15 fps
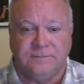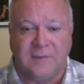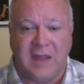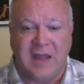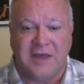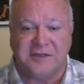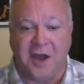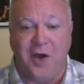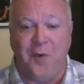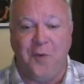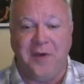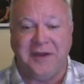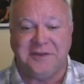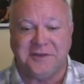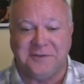As
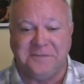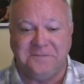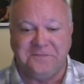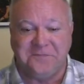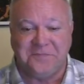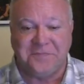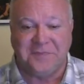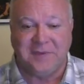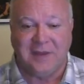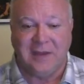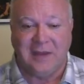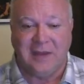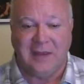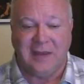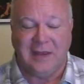always,
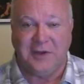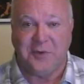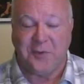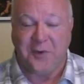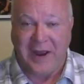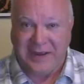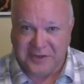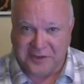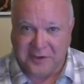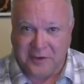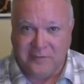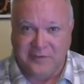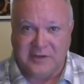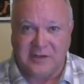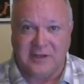in Christ's
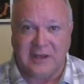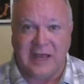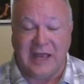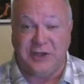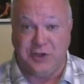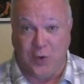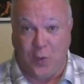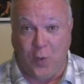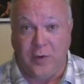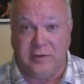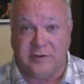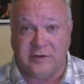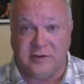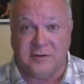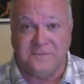service and
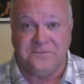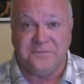yours,